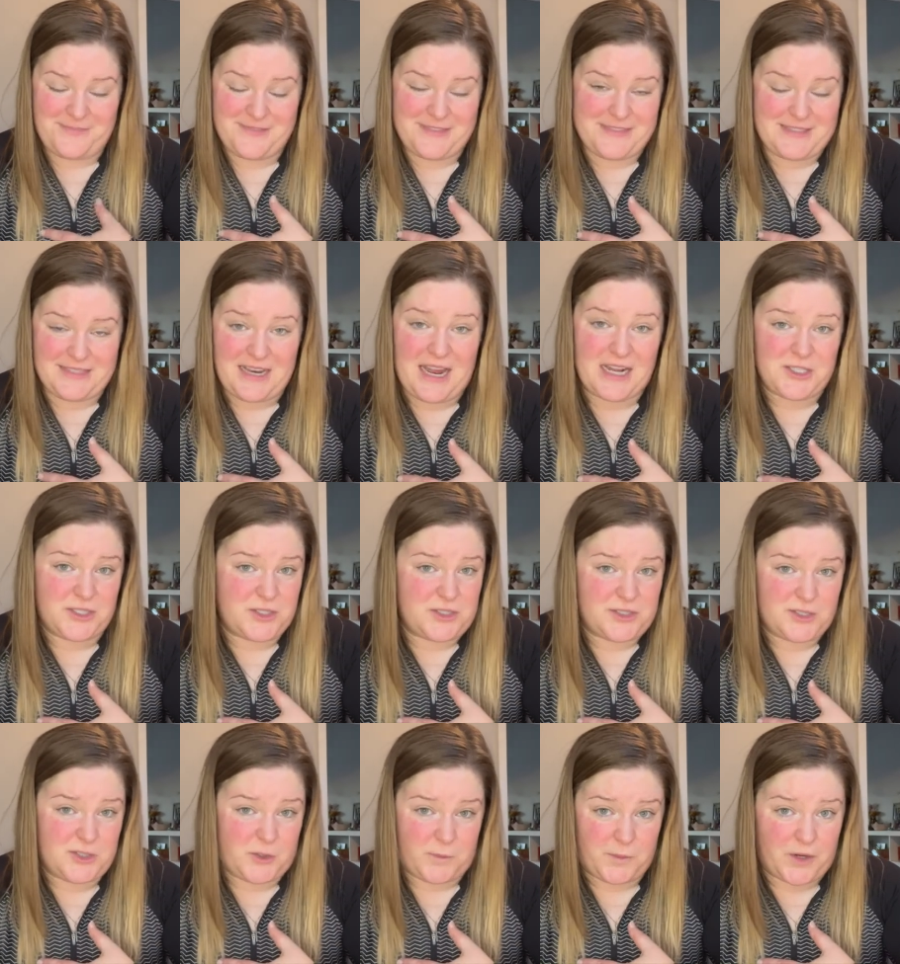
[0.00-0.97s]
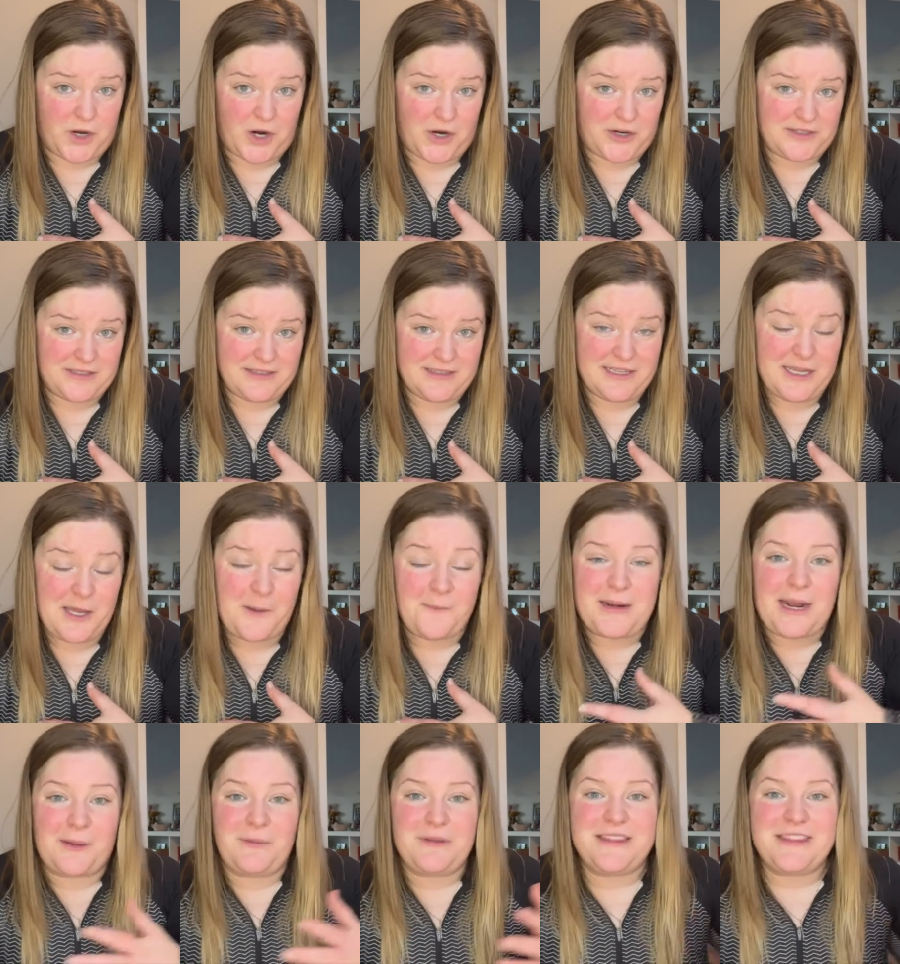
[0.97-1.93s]
It's not super hard, but
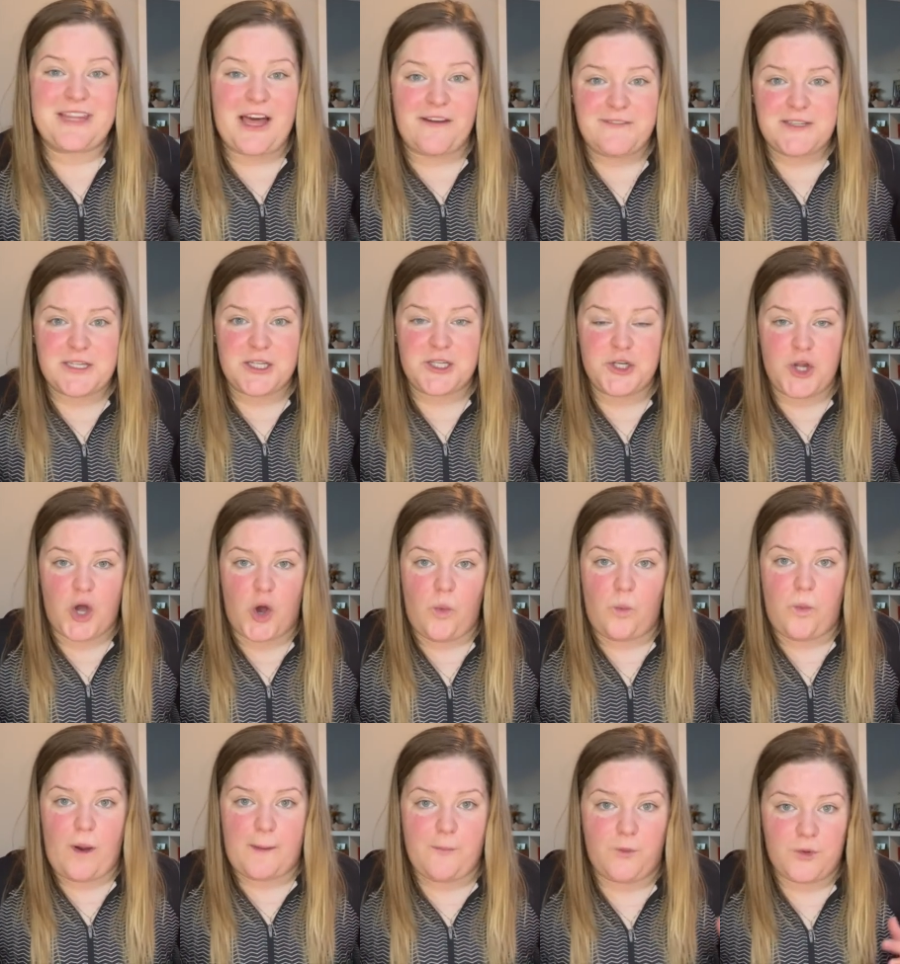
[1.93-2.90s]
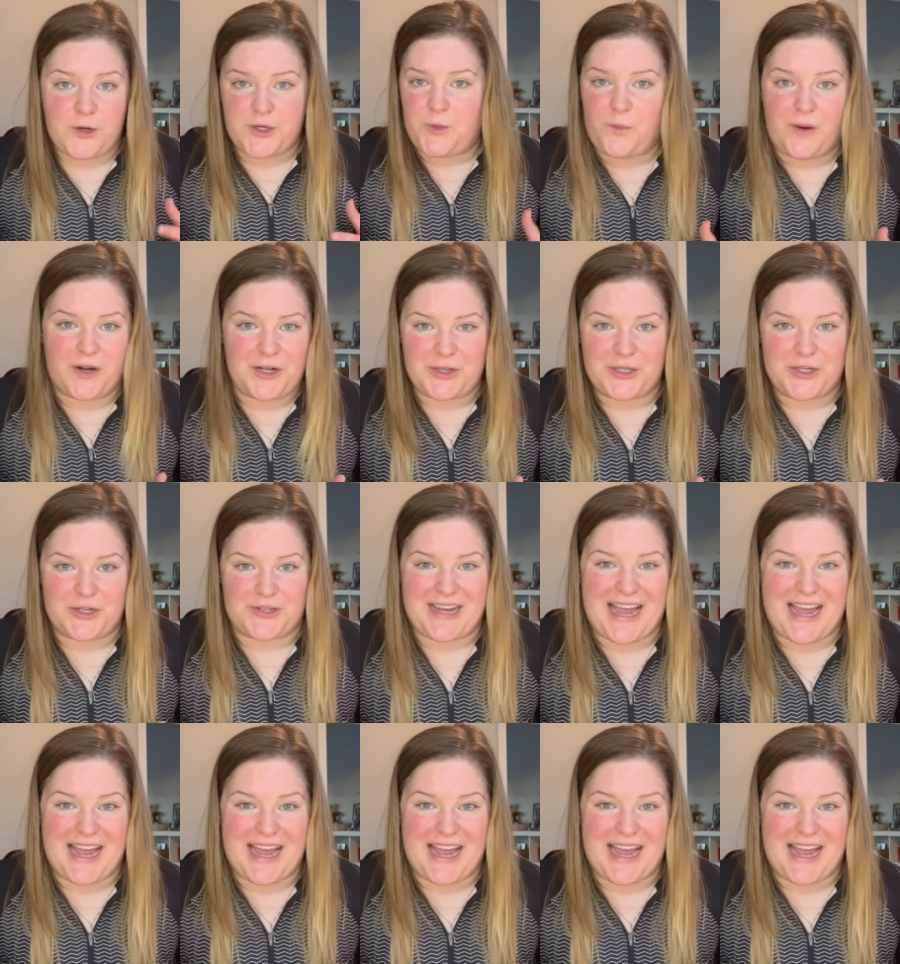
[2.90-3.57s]
I would love to know what more you want to learn.